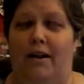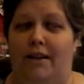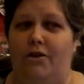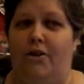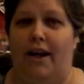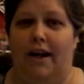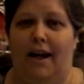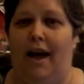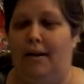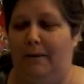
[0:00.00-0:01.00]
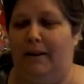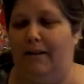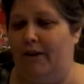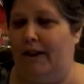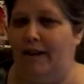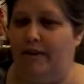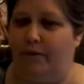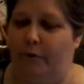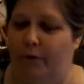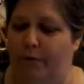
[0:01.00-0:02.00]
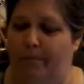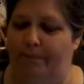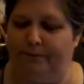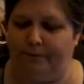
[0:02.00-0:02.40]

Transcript: yesterday, it had been living in his room.